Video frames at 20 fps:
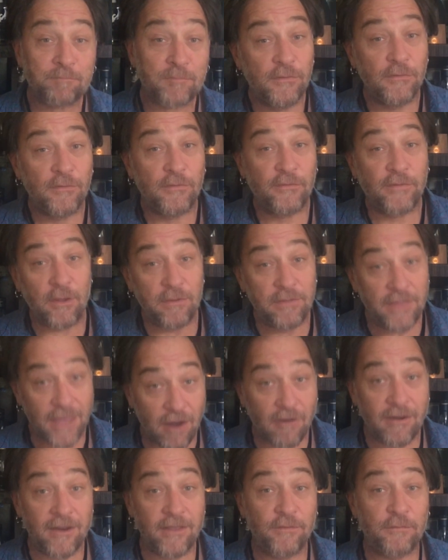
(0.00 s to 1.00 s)
so
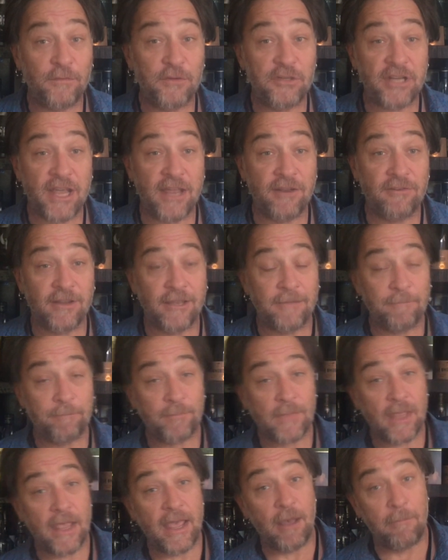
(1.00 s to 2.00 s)
there it is for January.
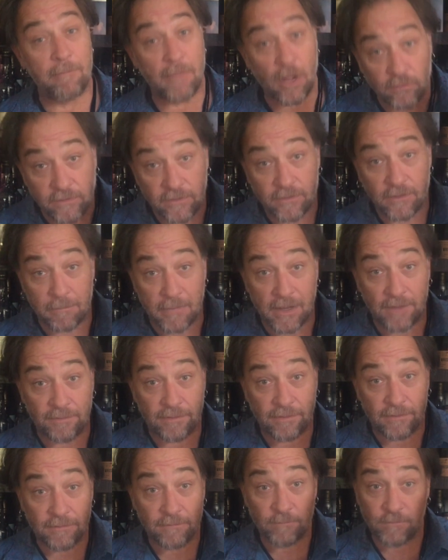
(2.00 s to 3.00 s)
Our malt of the
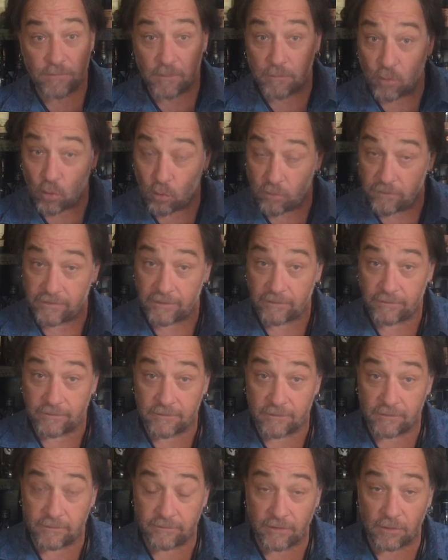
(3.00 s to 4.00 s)
month from Launceston
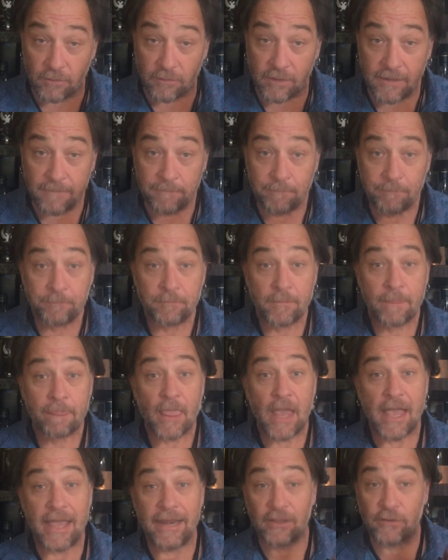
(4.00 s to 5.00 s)
Distillery,
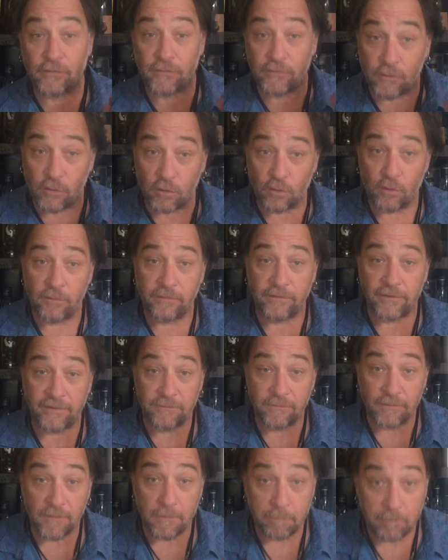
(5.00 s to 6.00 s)
an
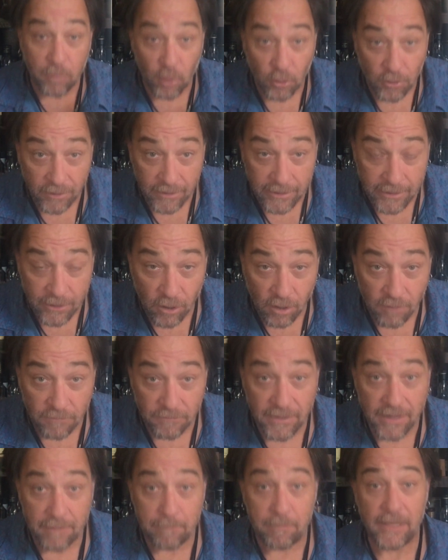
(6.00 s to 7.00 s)
exclusive bottling of
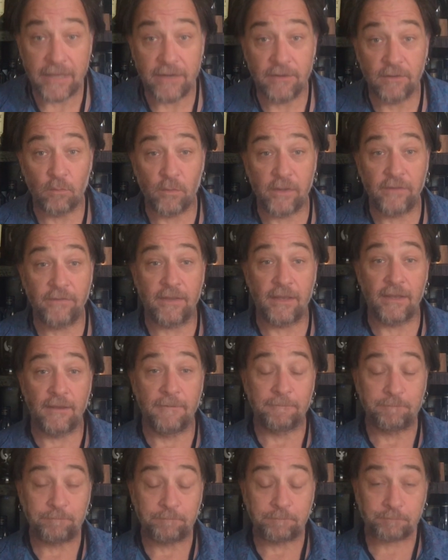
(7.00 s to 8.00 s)
their peated whiskey.
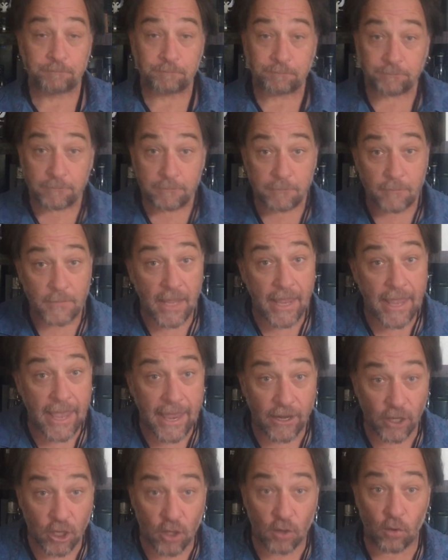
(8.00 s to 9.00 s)

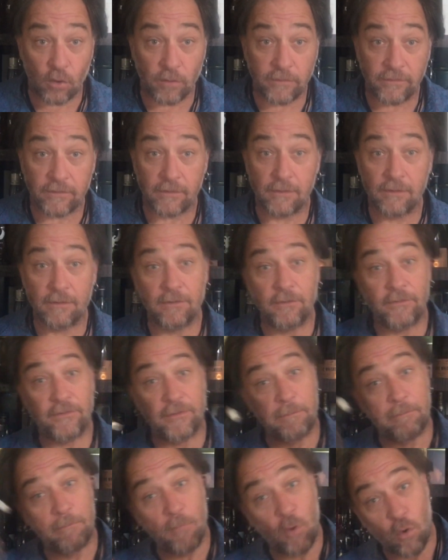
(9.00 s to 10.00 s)
And of course,
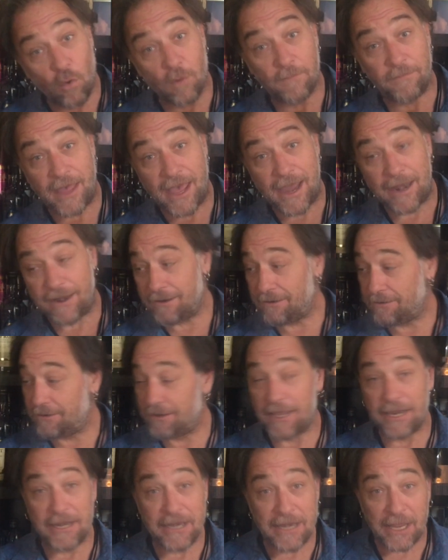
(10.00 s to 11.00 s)
some more of that
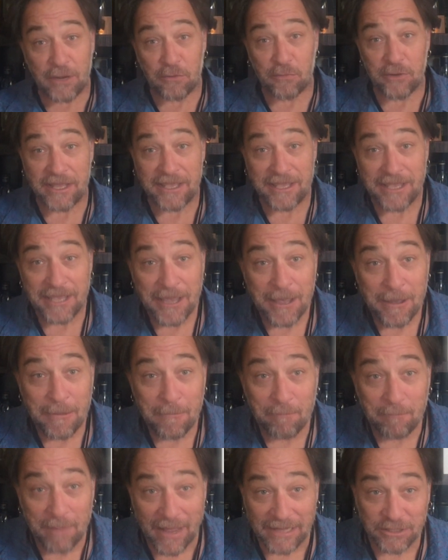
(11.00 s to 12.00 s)
Iniquity
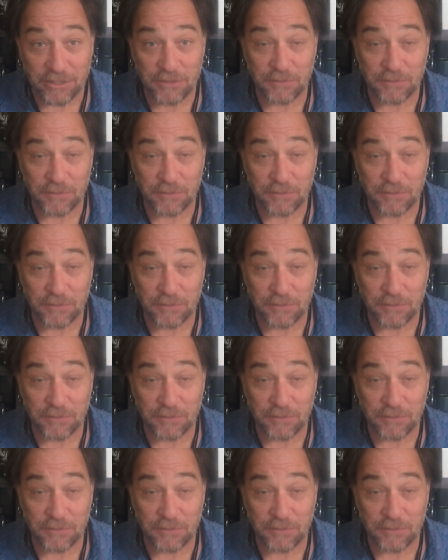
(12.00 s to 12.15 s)
Batch